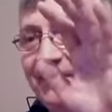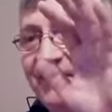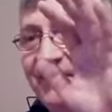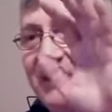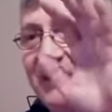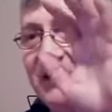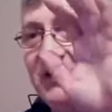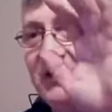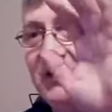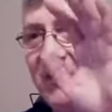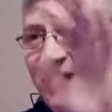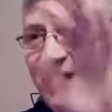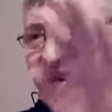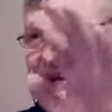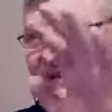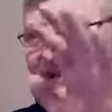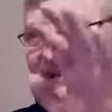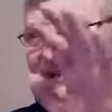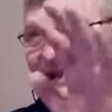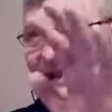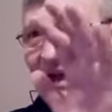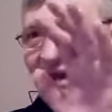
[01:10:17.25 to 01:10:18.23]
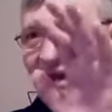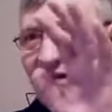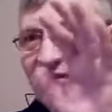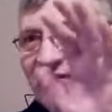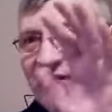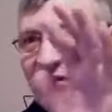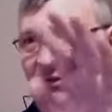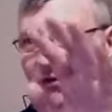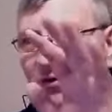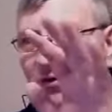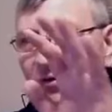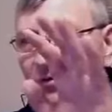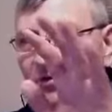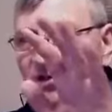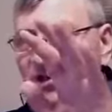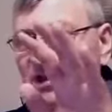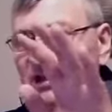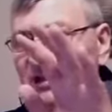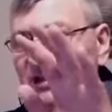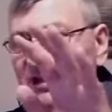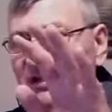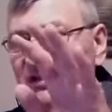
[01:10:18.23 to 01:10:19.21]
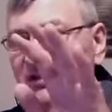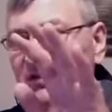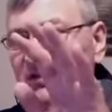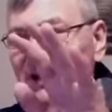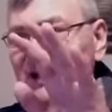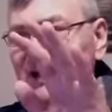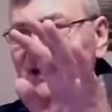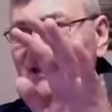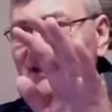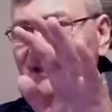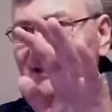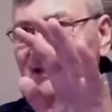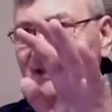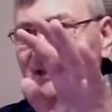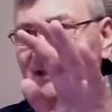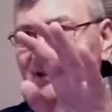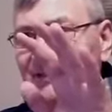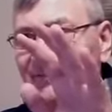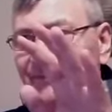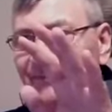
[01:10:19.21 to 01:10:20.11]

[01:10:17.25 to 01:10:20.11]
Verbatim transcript: The grace of the Lord Jesus Christ,